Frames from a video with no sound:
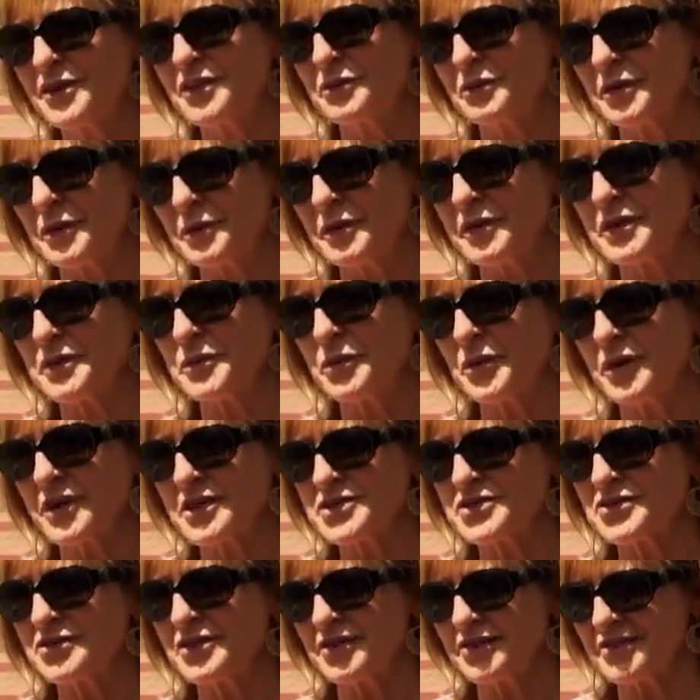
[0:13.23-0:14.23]
We put the
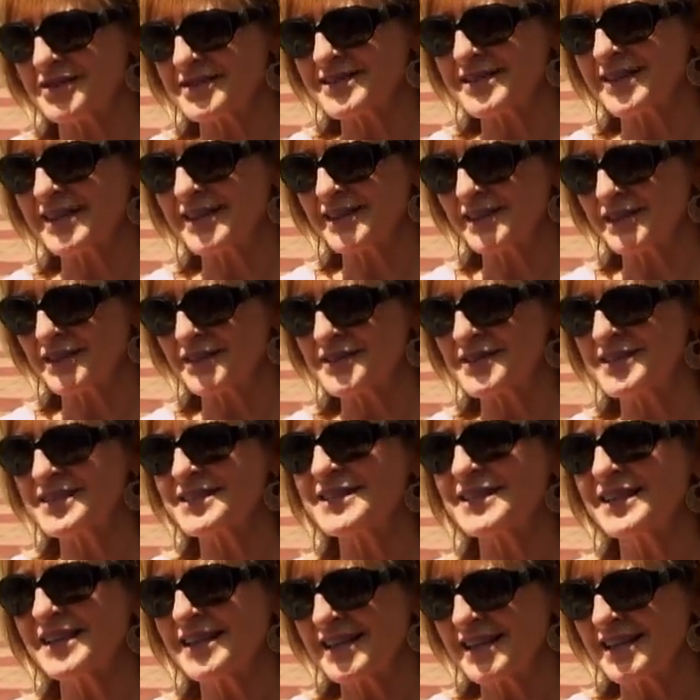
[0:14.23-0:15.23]
pressure on ourselves
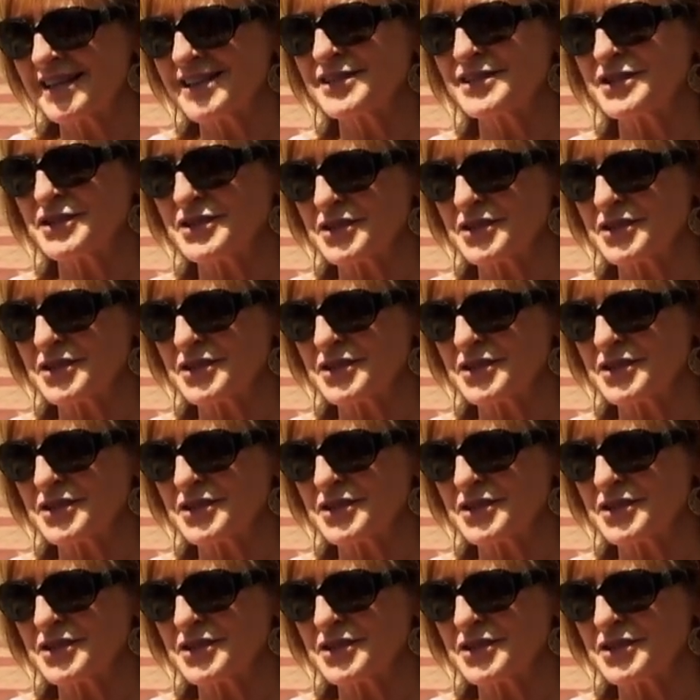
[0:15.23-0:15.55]
to